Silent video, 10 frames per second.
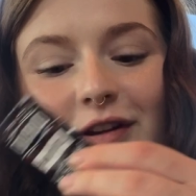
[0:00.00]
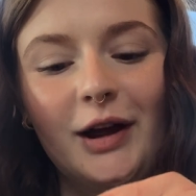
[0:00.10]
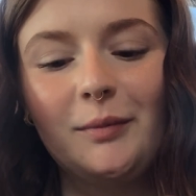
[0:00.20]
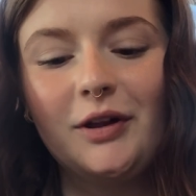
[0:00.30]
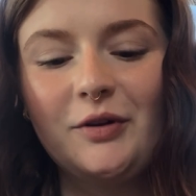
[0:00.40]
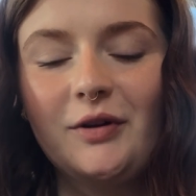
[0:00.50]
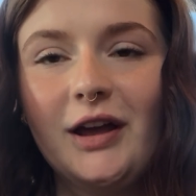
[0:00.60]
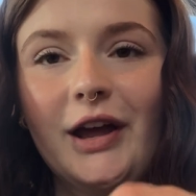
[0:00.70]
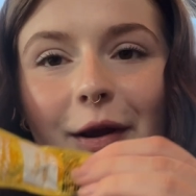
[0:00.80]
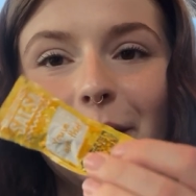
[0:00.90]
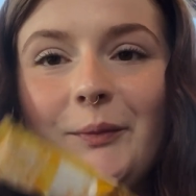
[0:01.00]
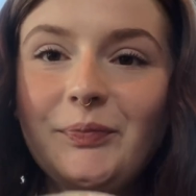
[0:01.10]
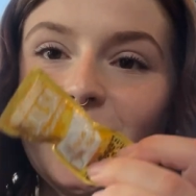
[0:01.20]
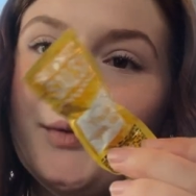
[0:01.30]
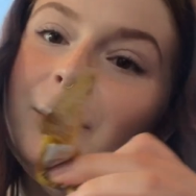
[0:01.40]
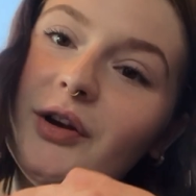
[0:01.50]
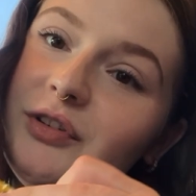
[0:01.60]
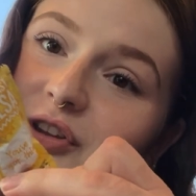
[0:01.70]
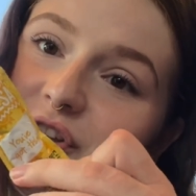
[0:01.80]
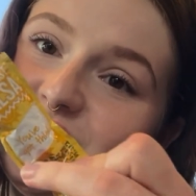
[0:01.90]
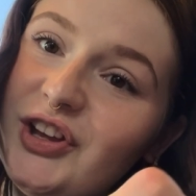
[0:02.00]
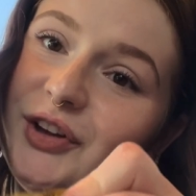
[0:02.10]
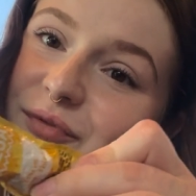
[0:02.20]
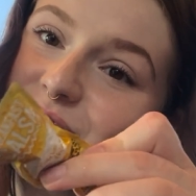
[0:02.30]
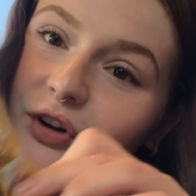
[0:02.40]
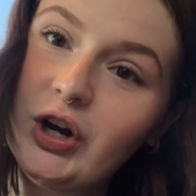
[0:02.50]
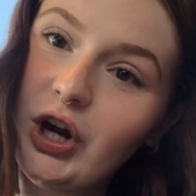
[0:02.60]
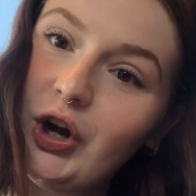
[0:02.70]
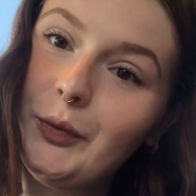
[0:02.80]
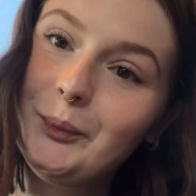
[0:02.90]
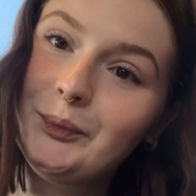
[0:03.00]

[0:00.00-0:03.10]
Diablo and breakfast salsa for home.